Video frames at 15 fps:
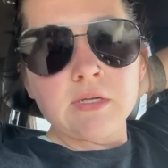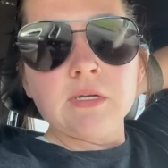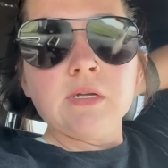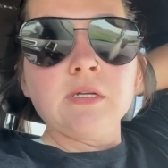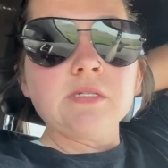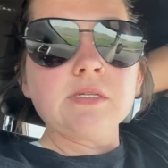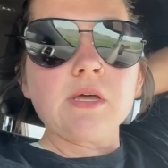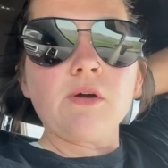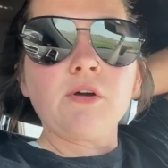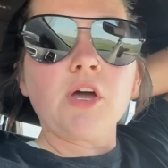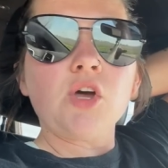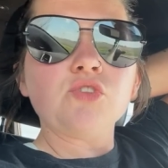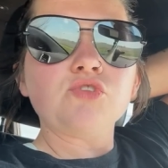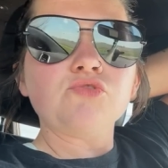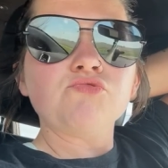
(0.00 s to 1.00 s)
See how it
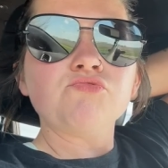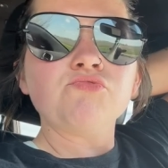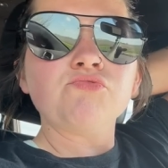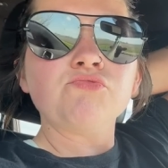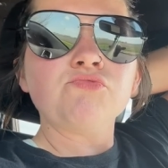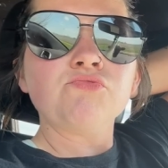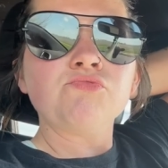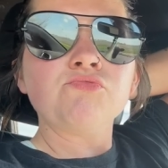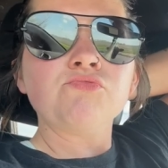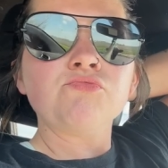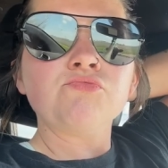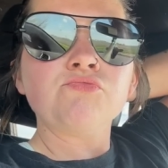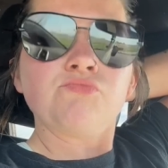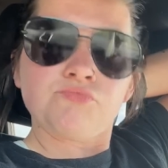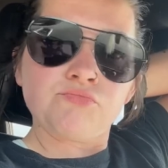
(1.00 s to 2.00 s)
goes.
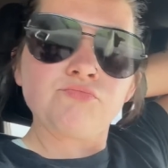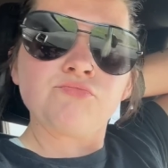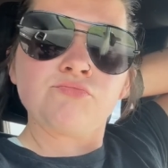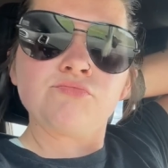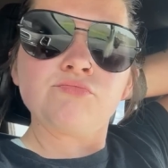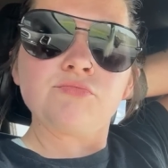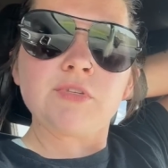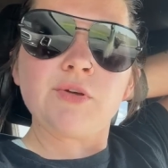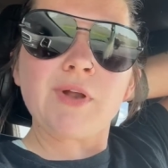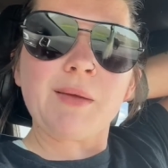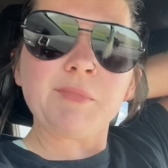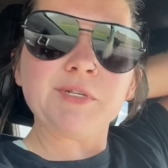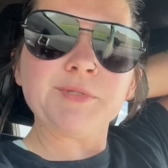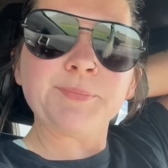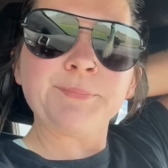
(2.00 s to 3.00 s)
See what
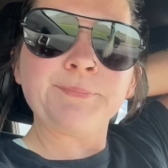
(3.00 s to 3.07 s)
happens.